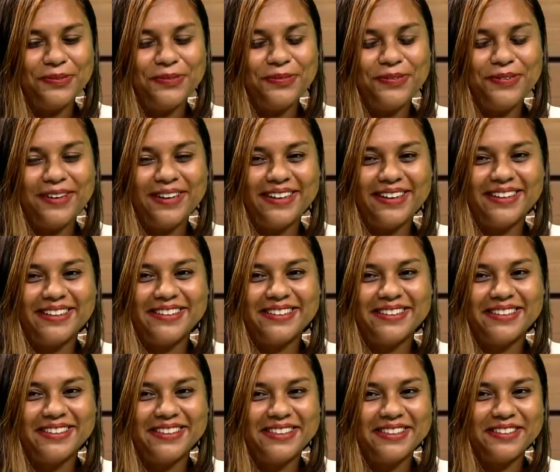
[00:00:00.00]

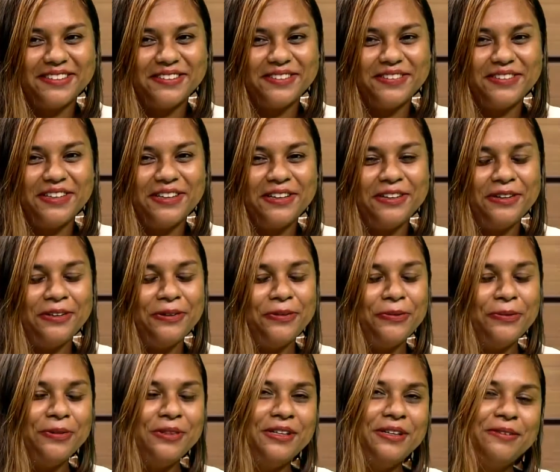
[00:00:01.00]
Well, they can
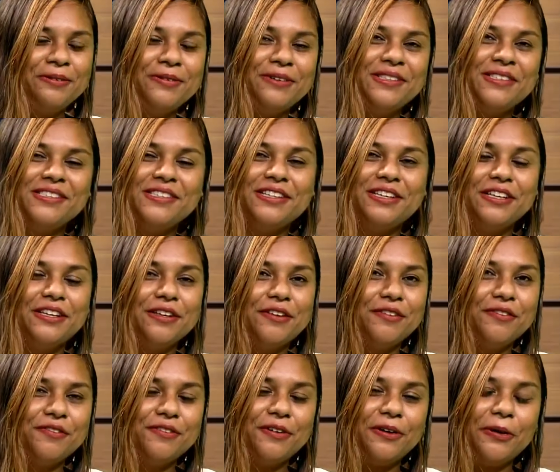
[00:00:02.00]
only
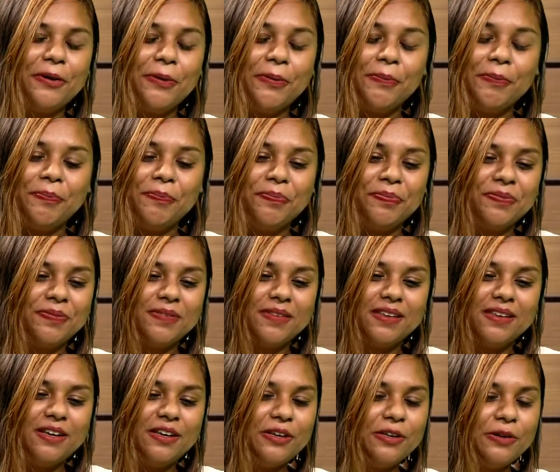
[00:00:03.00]
receive,
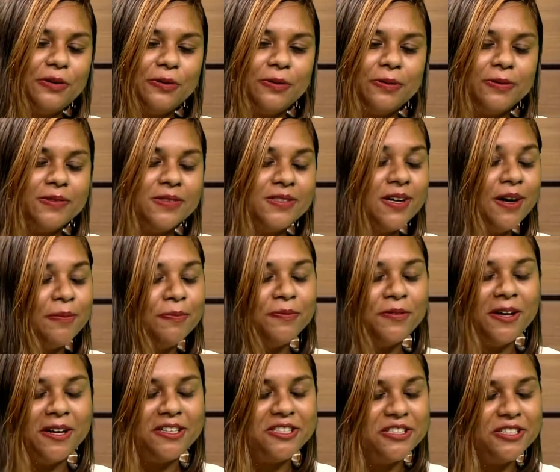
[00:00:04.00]

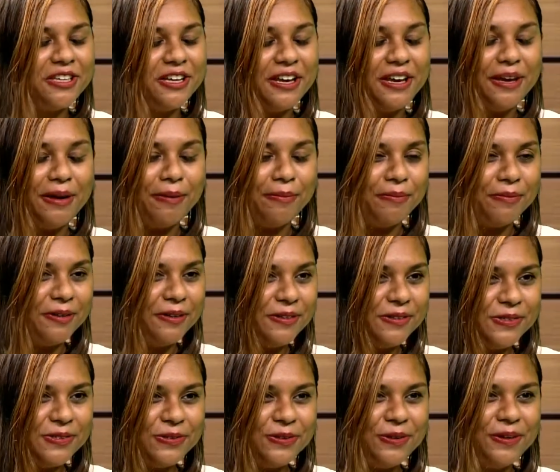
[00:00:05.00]
top-notch game
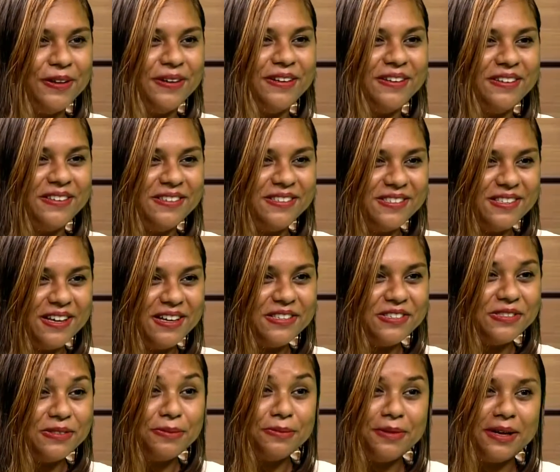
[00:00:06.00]
concerning
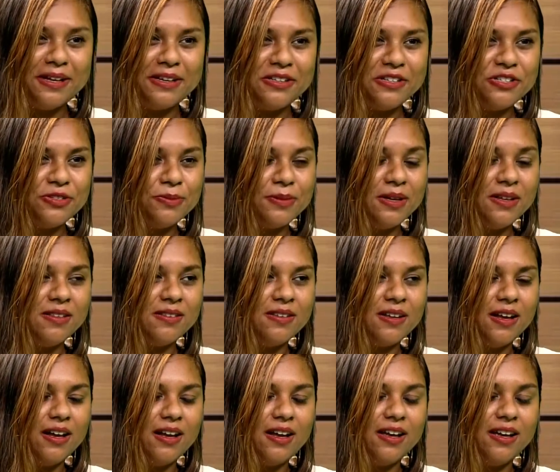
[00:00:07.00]
disaster management.
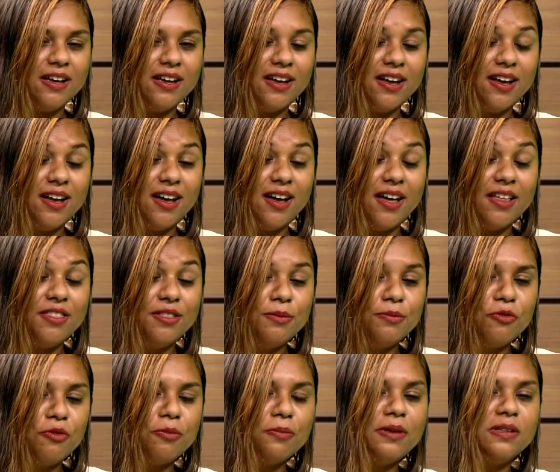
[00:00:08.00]
At the
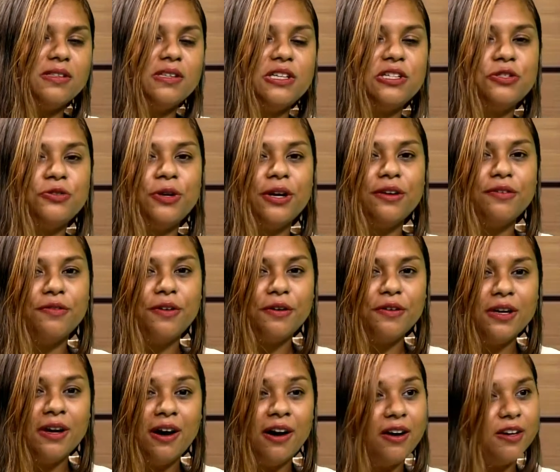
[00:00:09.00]
moment, I try
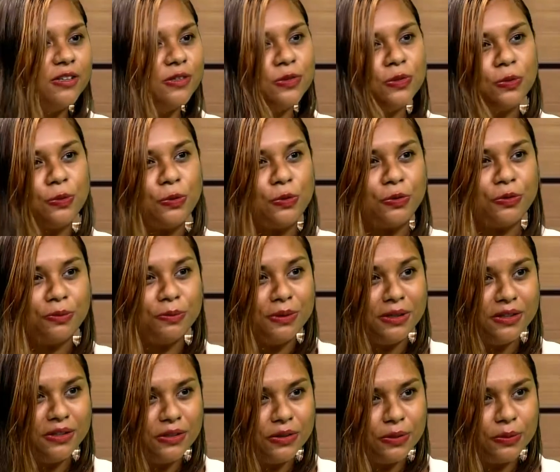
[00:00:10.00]
very hard in social
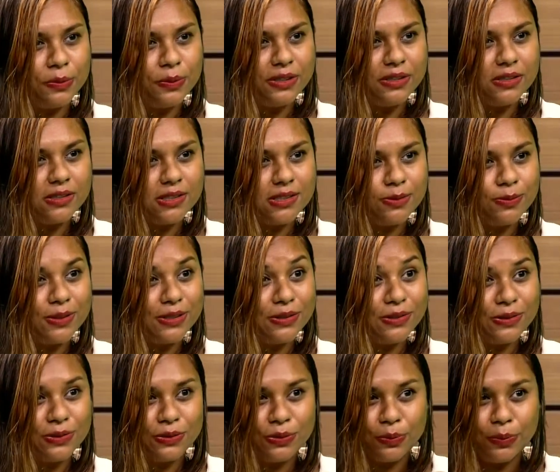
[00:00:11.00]
media with
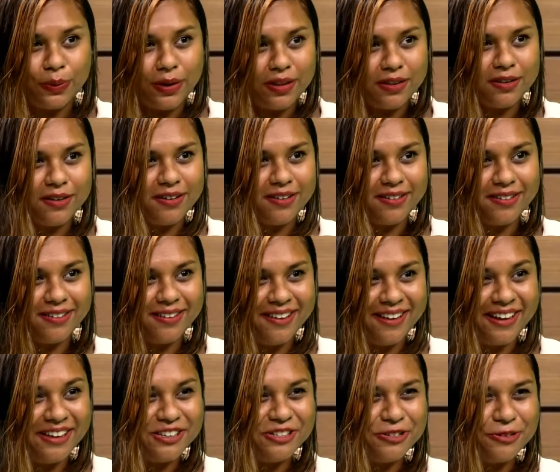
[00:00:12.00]
the weather and
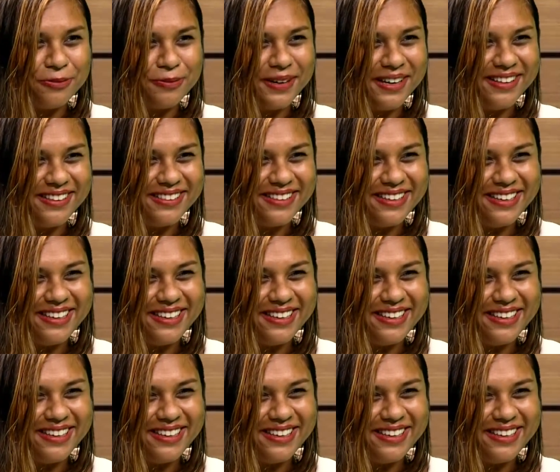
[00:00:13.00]
Hydromet.